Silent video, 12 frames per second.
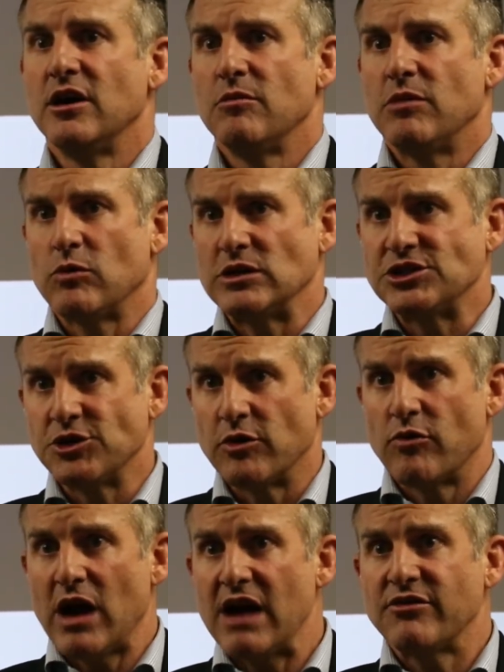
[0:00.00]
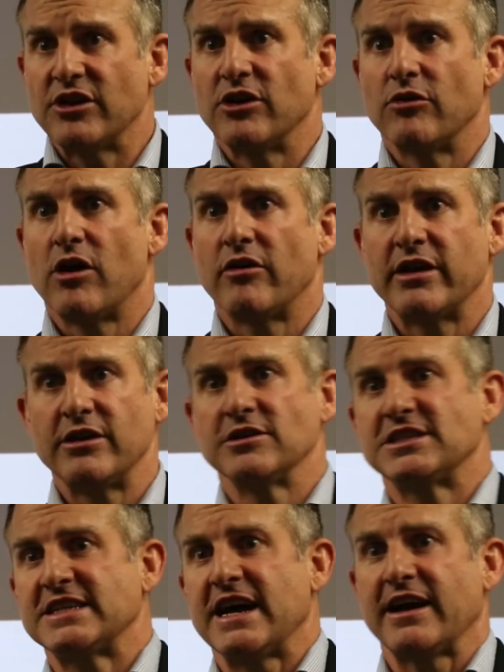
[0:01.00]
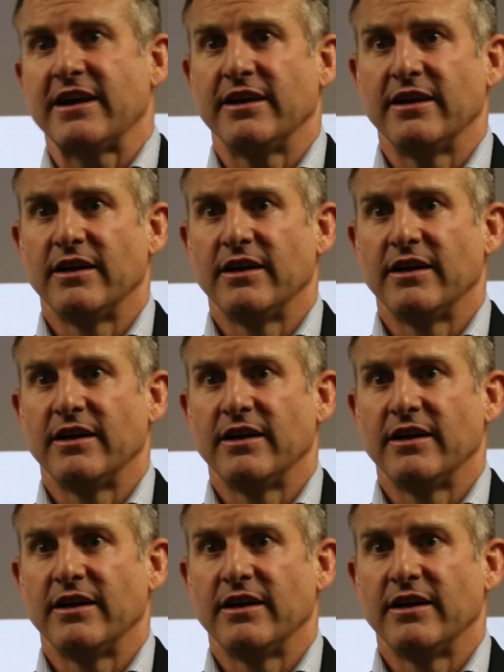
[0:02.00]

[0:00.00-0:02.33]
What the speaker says: But once you arrive in Harare, you're stuck.